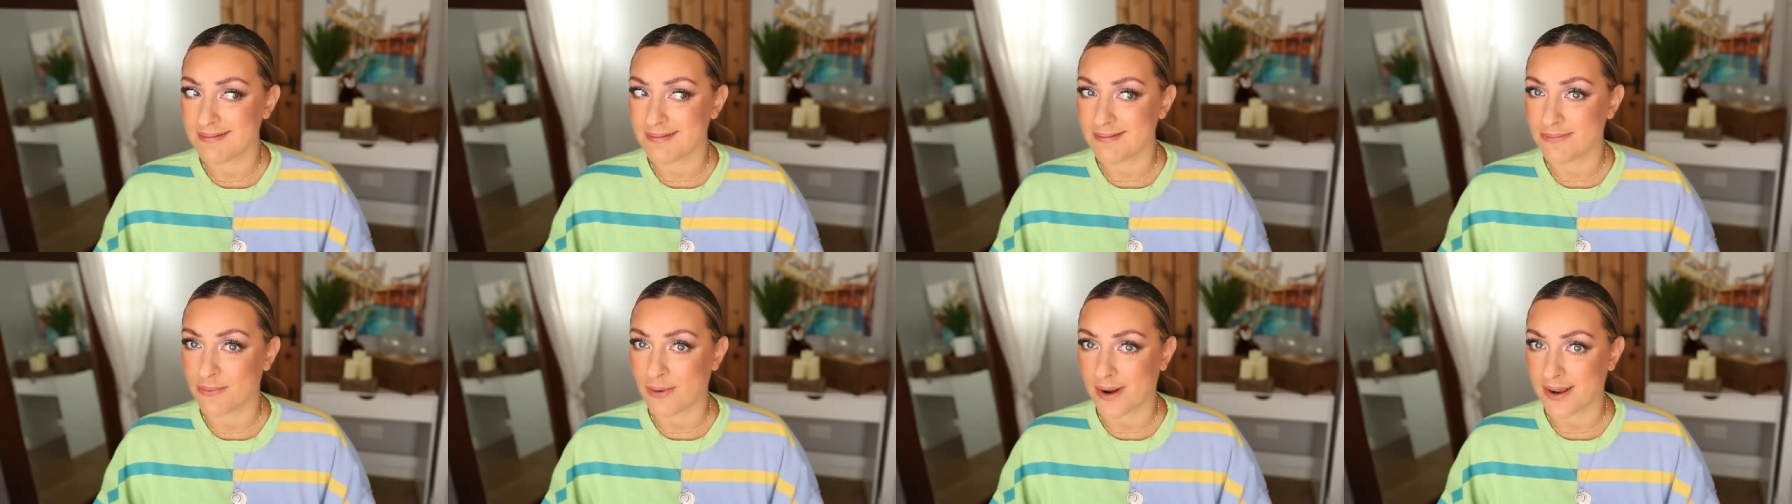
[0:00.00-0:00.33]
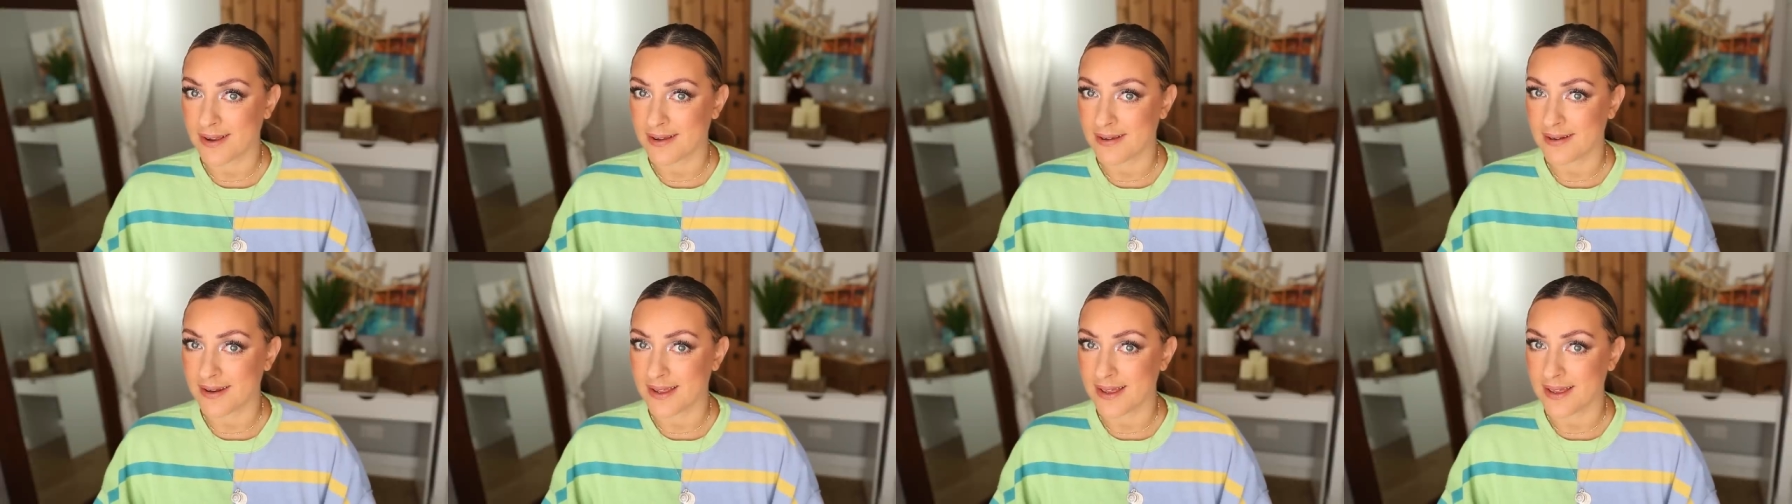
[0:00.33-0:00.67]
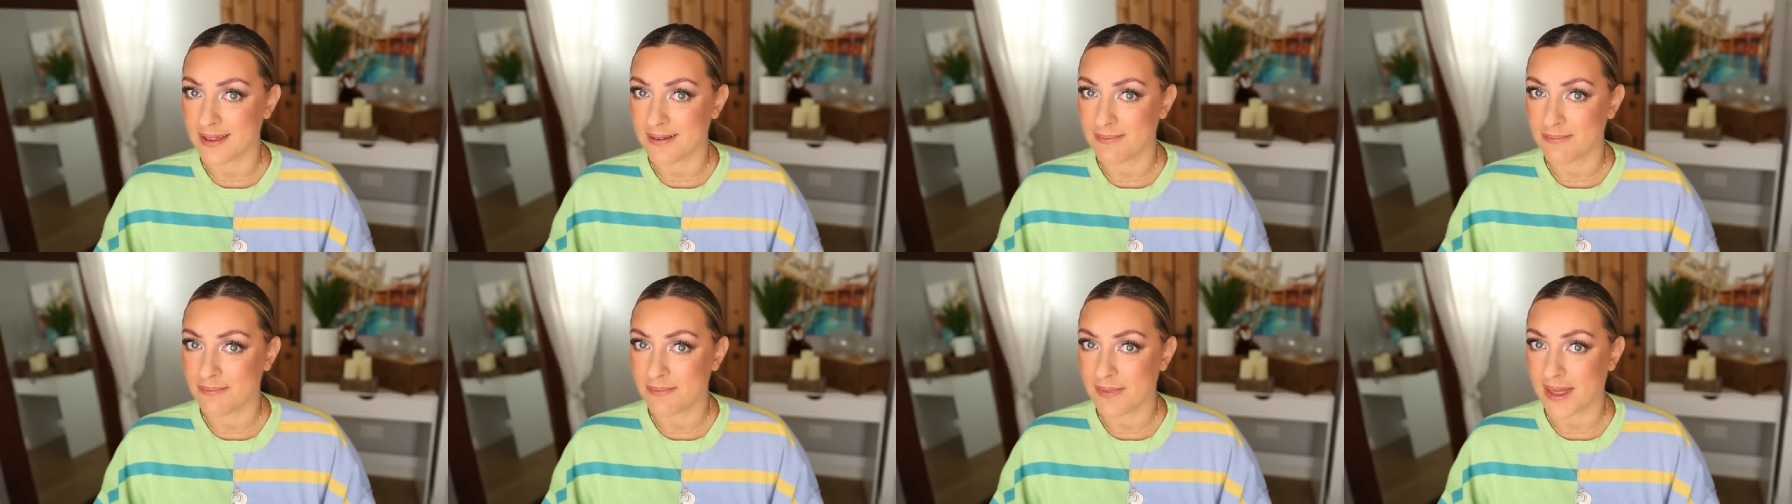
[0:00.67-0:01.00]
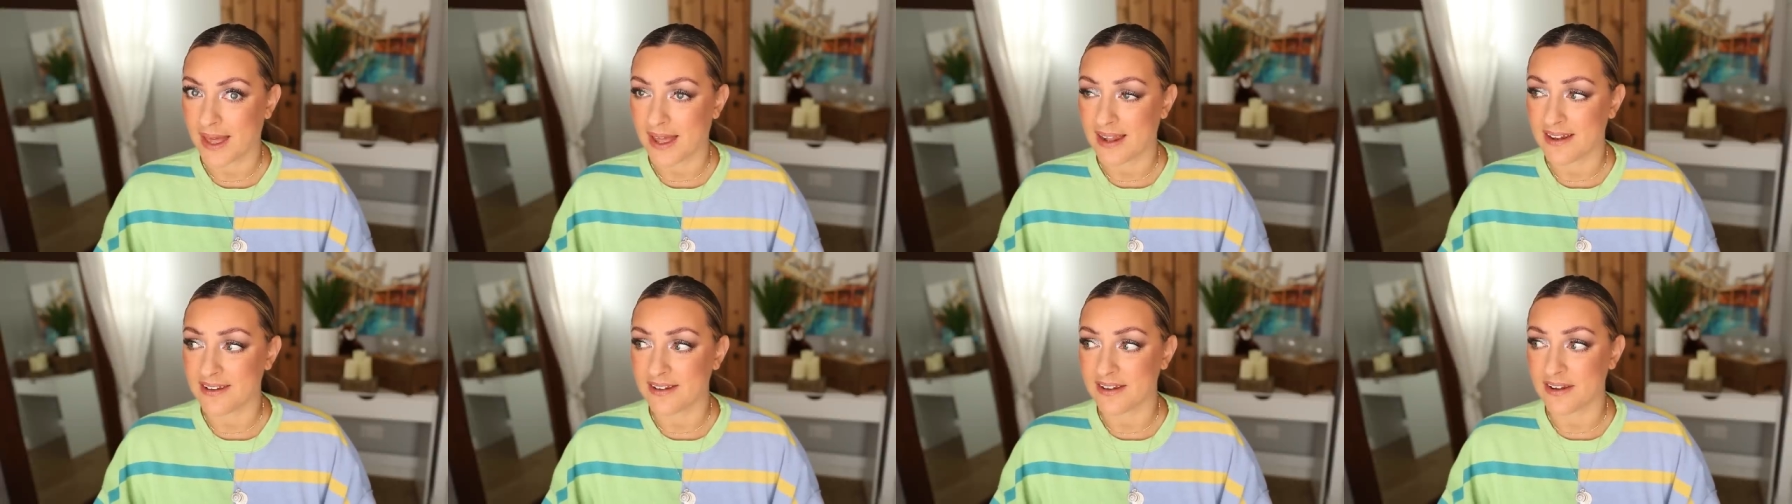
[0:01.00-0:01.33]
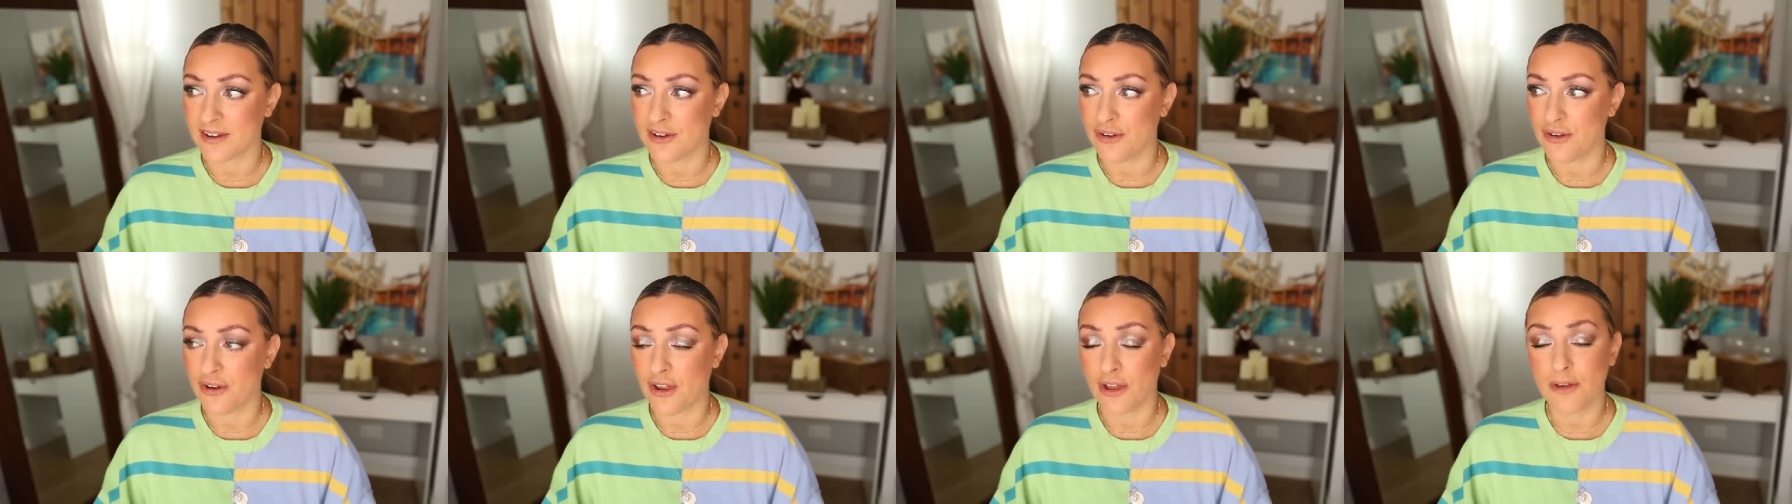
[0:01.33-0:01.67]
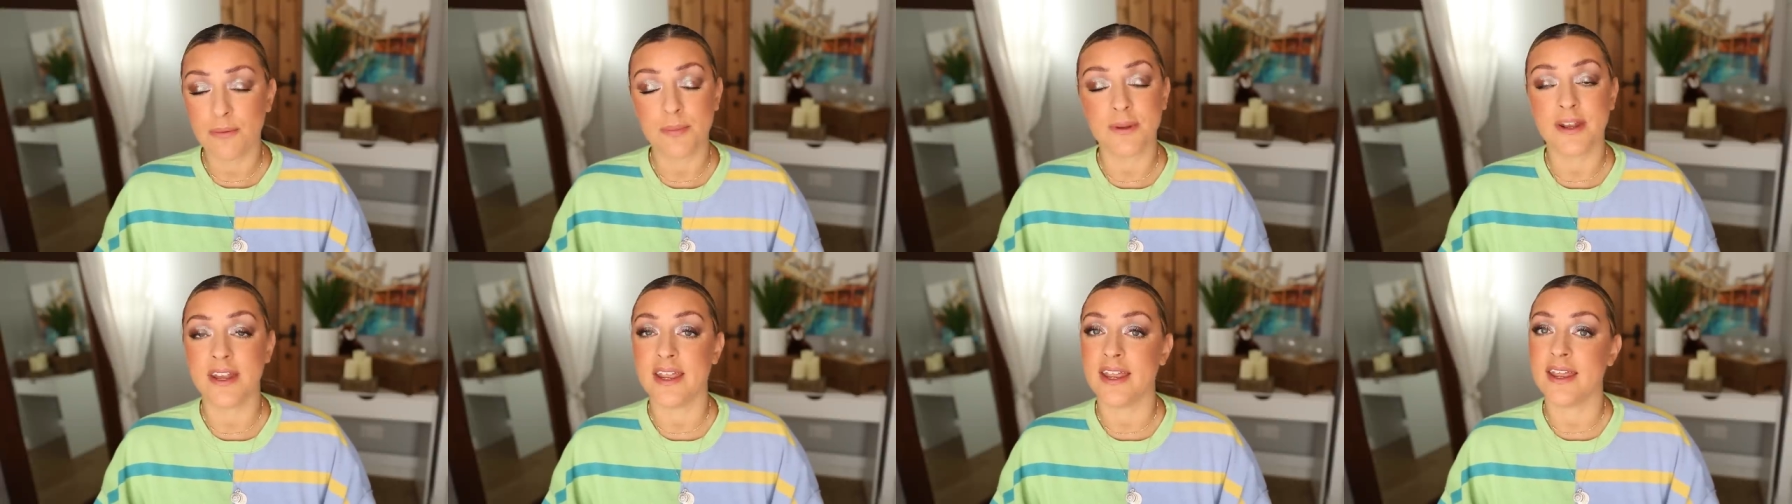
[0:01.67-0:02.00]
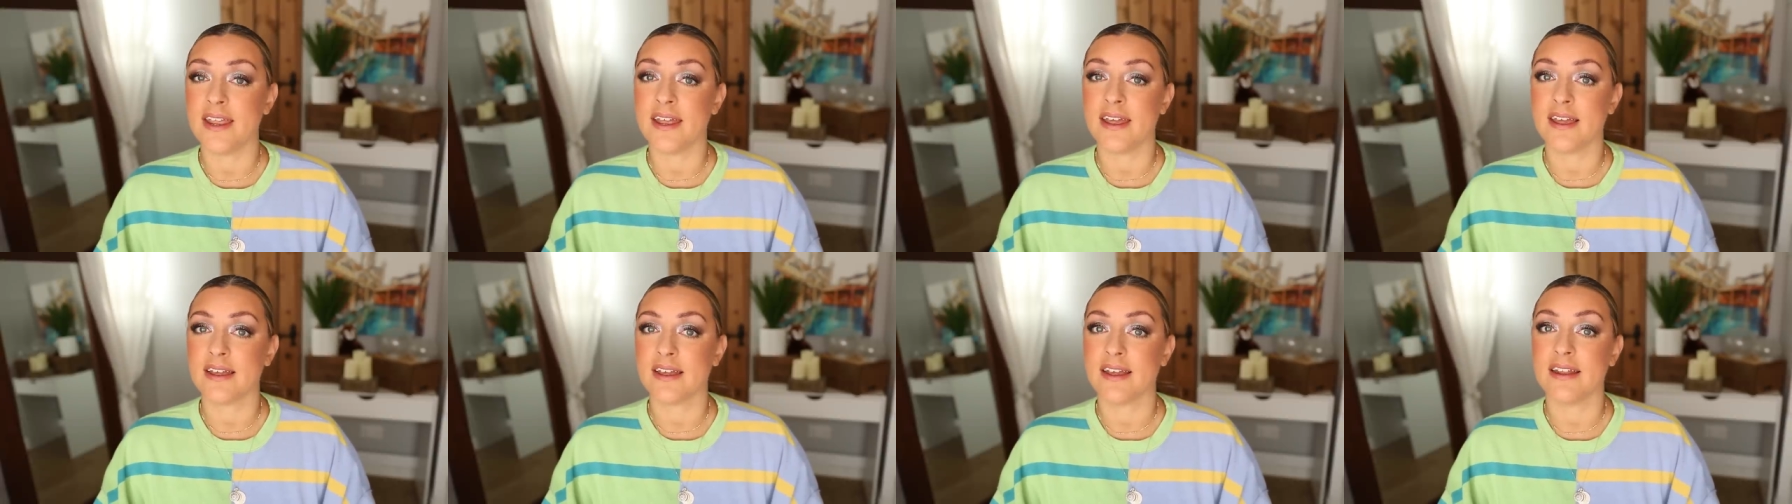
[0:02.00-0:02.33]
frankly, and nobody